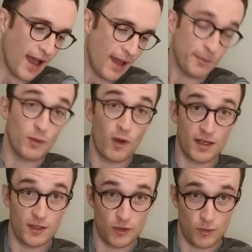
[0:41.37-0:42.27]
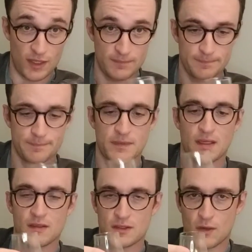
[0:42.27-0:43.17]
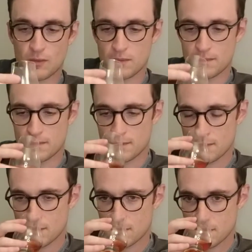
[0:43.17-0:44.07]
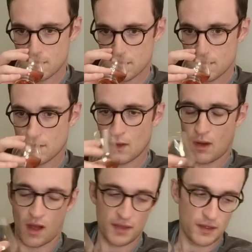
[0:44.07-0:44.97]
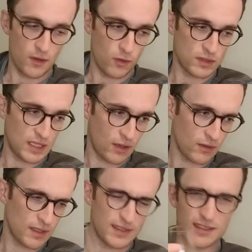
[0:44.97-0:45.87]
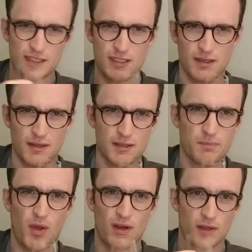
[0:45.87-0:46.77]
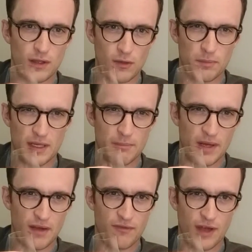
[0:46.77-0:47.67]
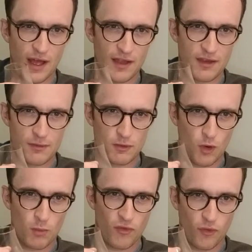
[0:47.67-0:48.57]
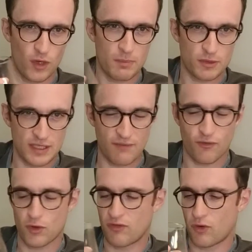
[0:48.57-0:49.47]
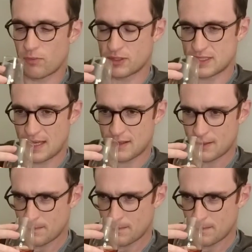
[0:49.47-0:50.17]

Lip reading: I'm going to walk you through it. So, on the nose here, this is bottle a little bit above the normal 40%, 44%.